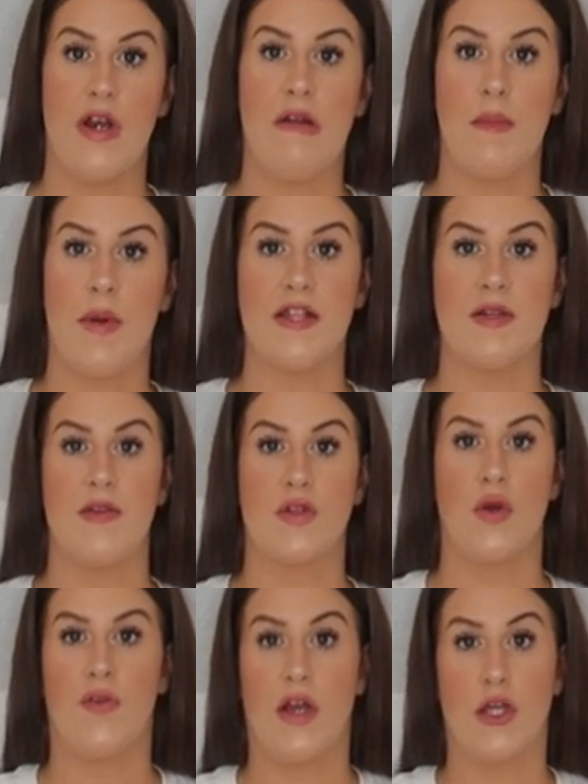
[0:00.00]
Really reminds me of
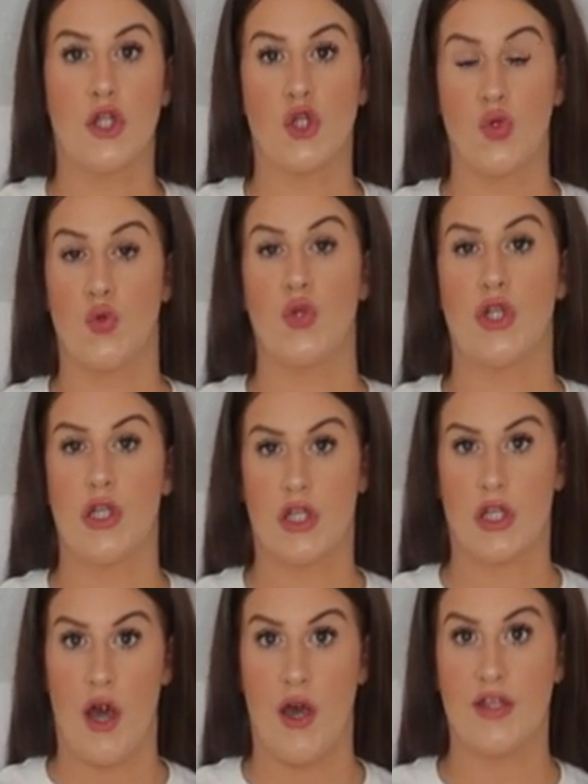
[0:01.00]
sort of like a school
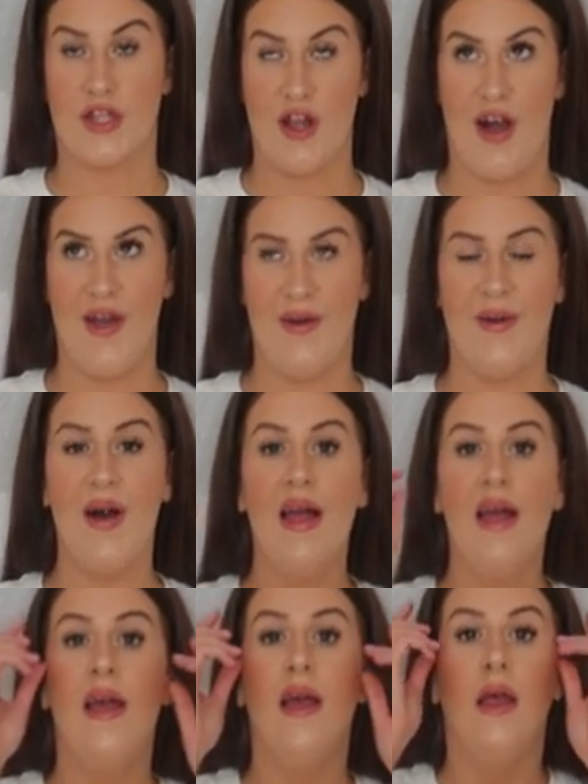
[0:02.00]
skirt style.
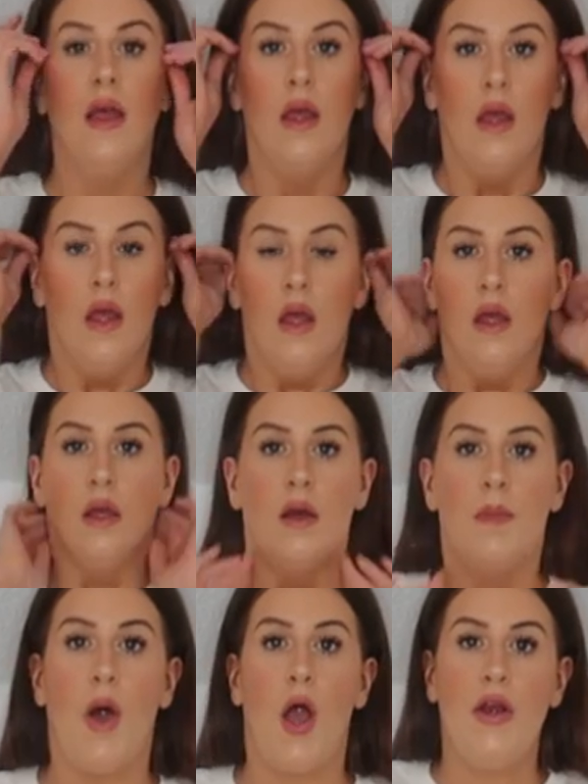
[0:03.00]

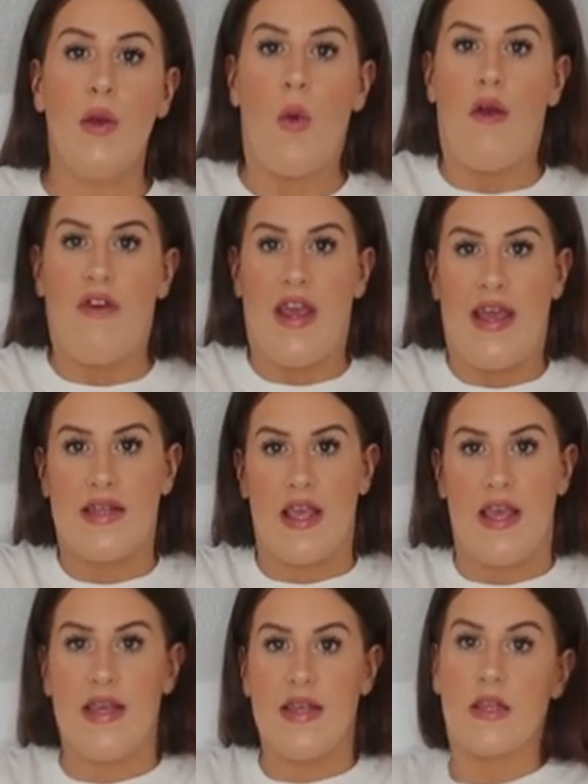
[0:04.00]
My only worry is
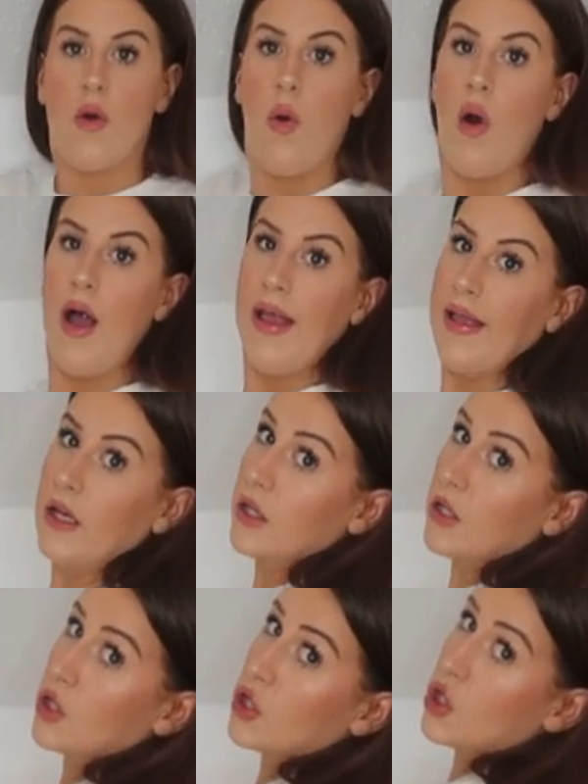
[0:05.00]
that it is quite
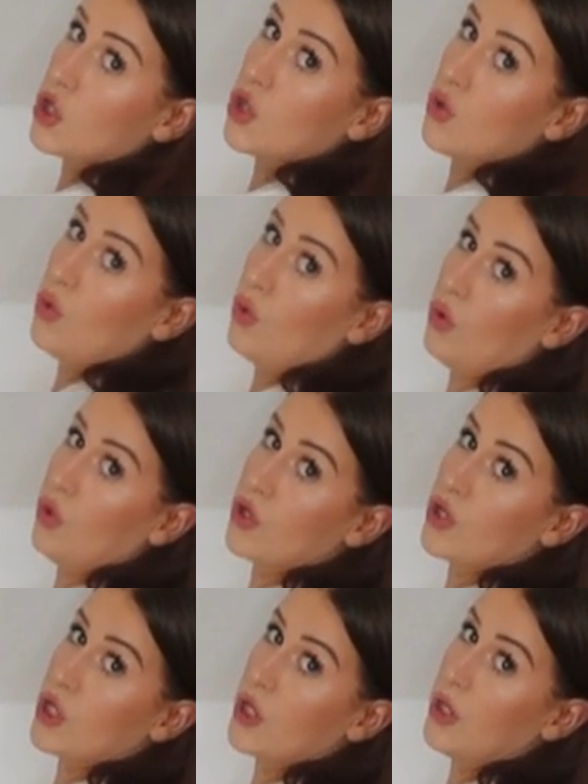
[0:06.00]

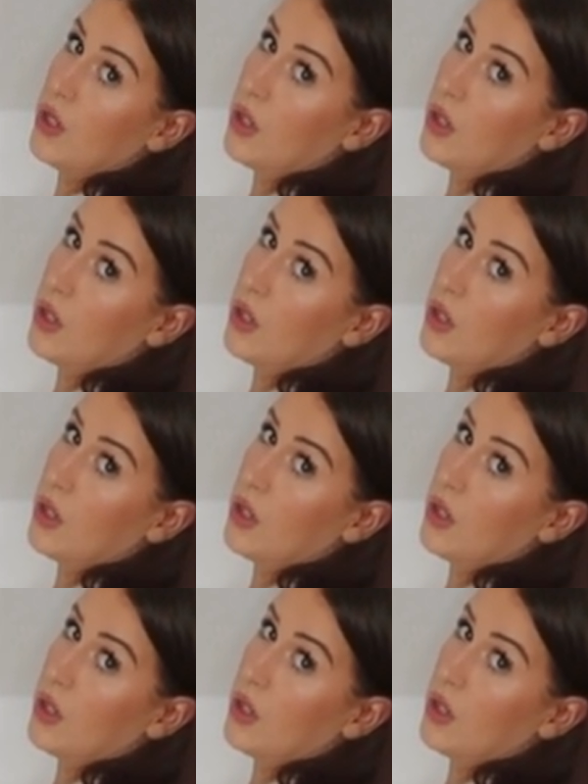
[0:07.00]
short.